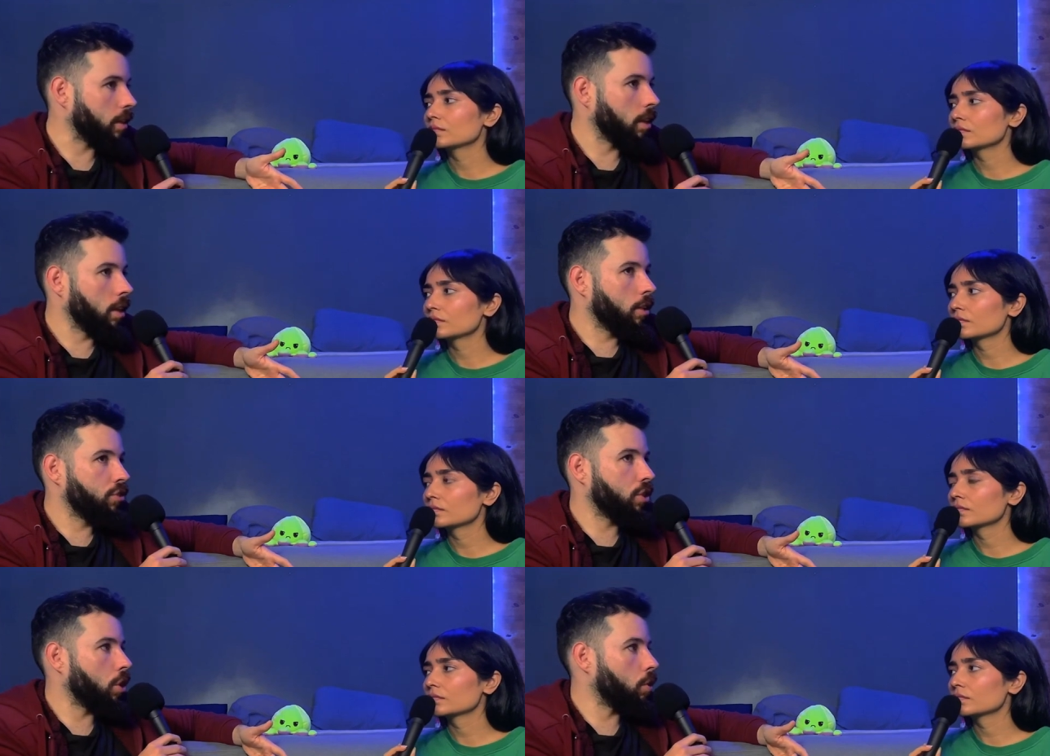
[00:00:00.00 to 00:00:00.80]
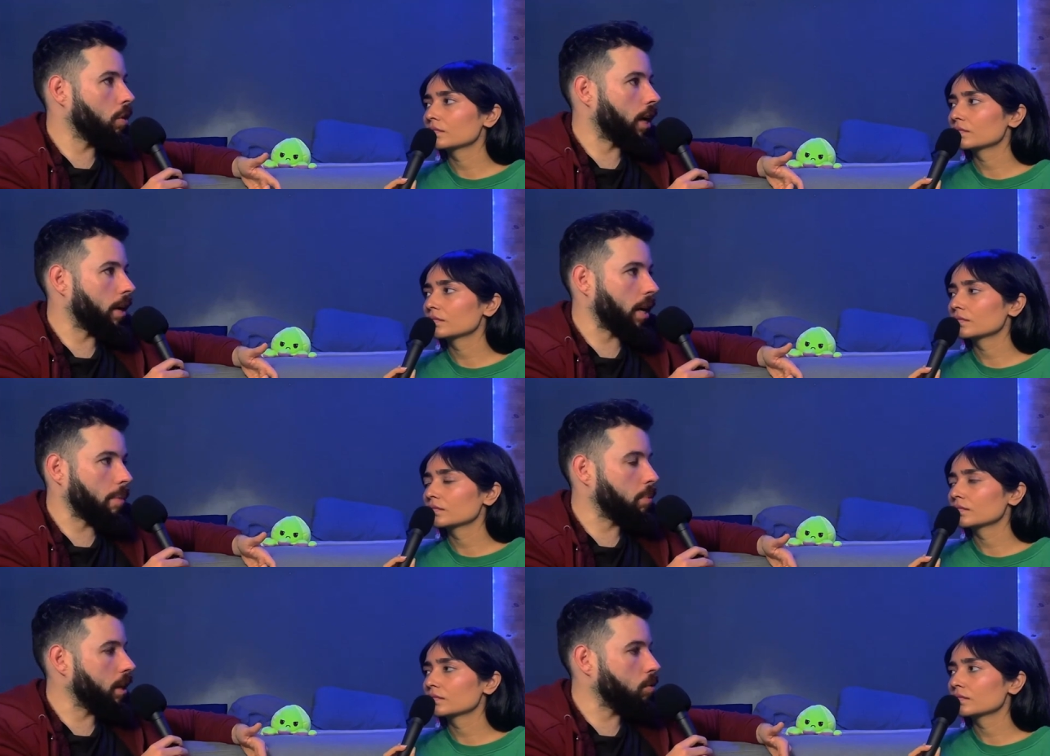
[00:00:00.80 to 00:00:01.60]
Speaker 1: Right? So
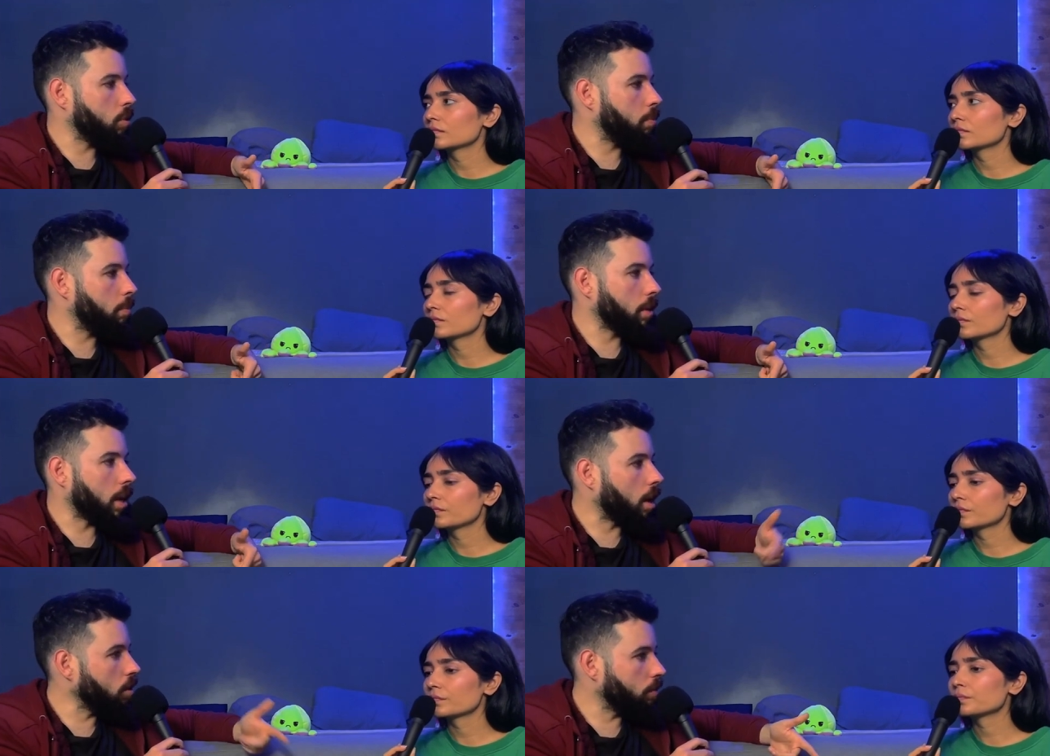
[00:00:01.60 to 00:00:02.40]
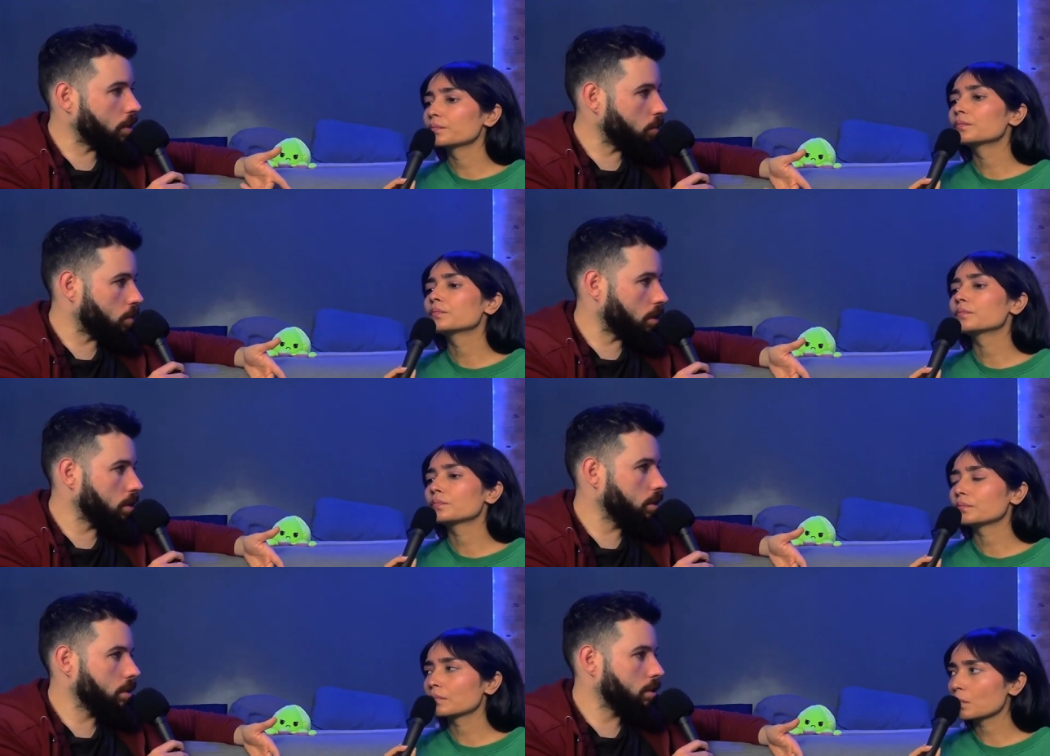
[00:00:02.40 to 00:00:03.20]
I played with people all over the
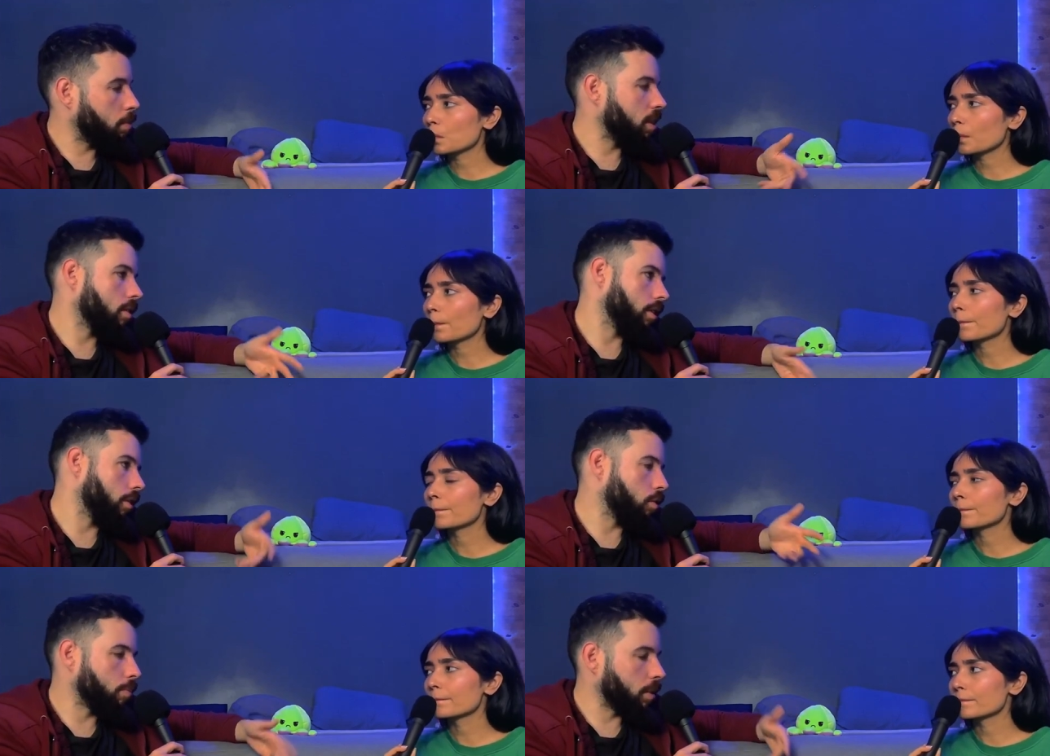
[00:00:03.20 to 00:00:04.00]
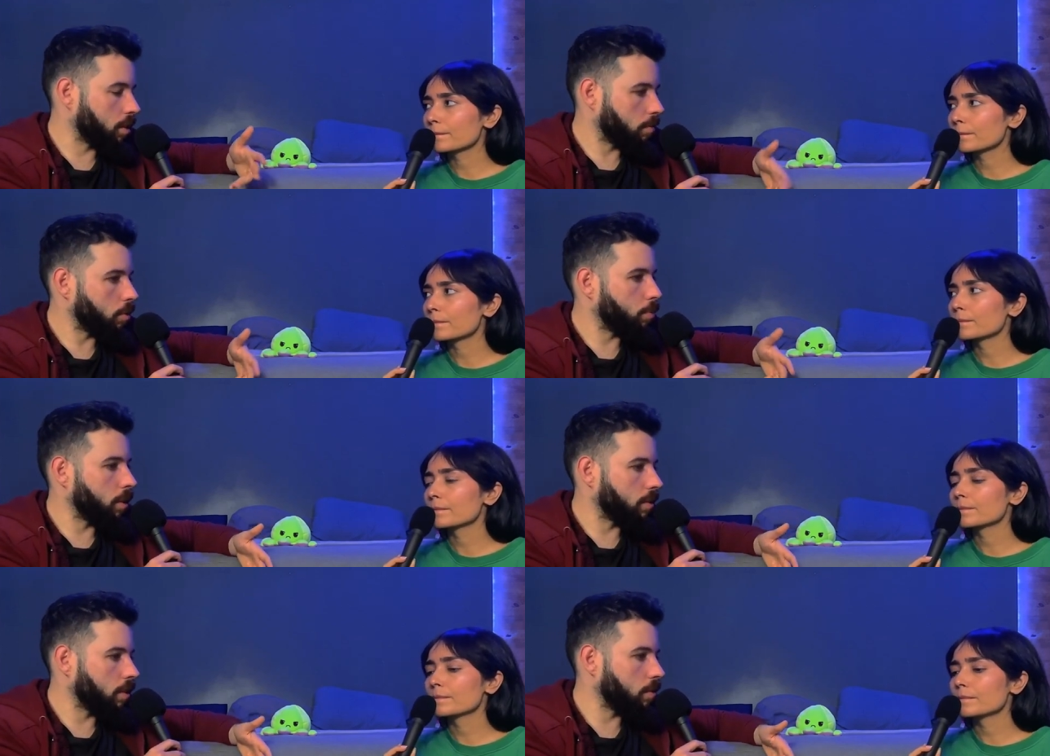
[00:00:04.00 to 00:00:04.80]
world, especially Europe because of
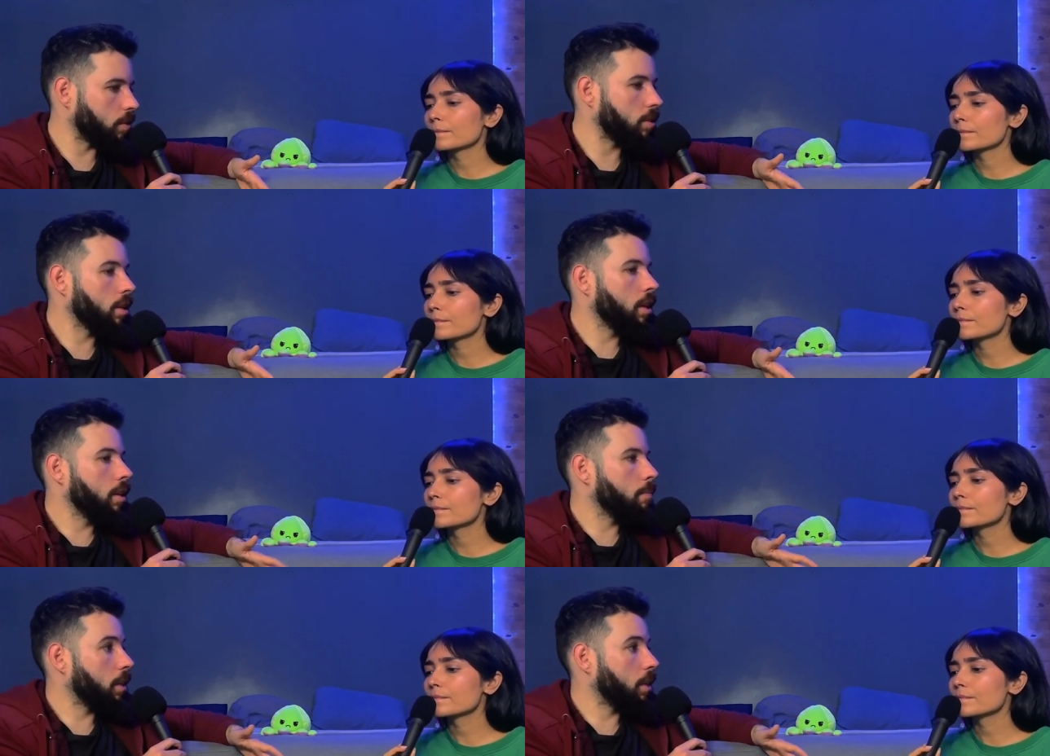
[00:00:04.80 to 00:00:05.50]
European servers.